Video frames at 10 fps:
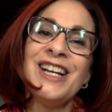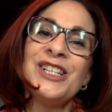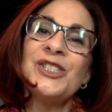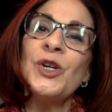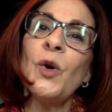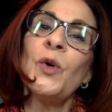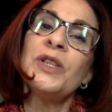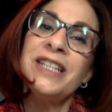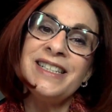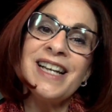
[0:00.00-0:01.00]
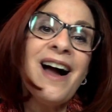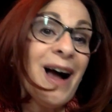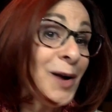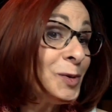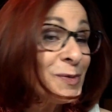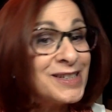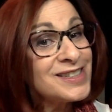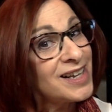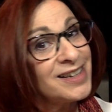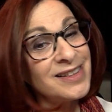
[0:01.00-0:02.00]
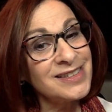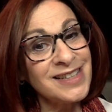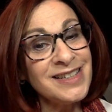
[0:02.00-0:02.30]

So Linda, I will be sending